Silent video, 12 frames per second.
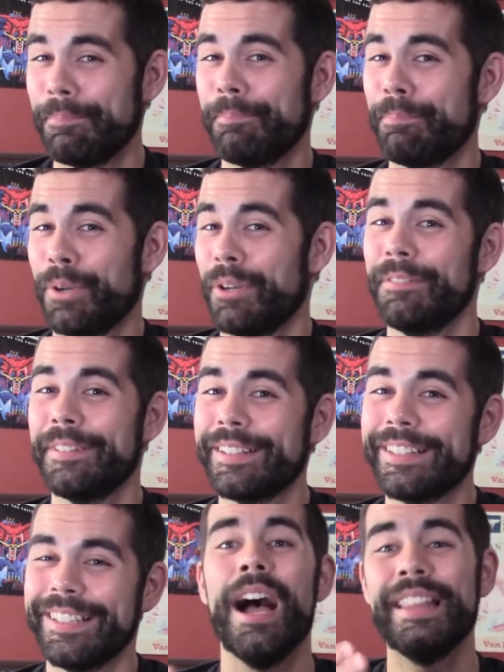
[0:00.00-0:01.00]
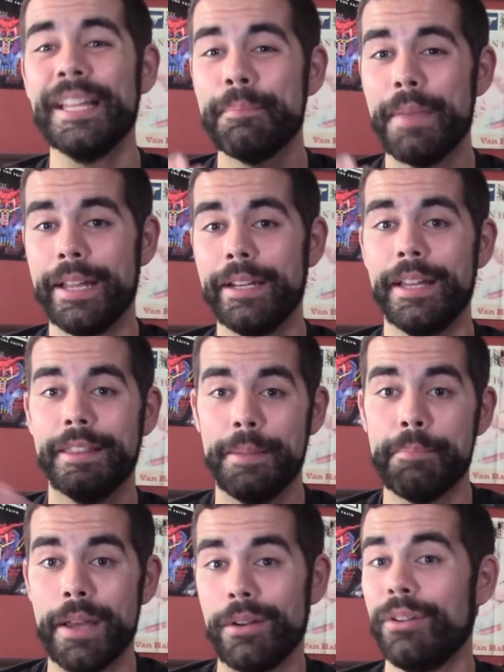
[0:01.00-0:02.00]
perfect. I think Megadeth
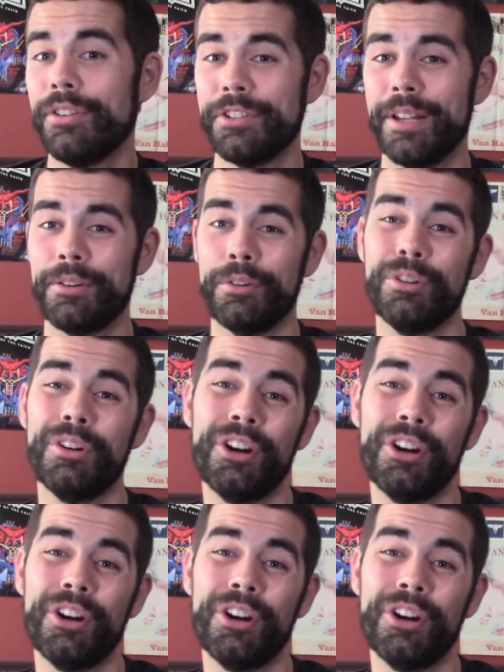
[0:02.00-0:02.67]
and metal in general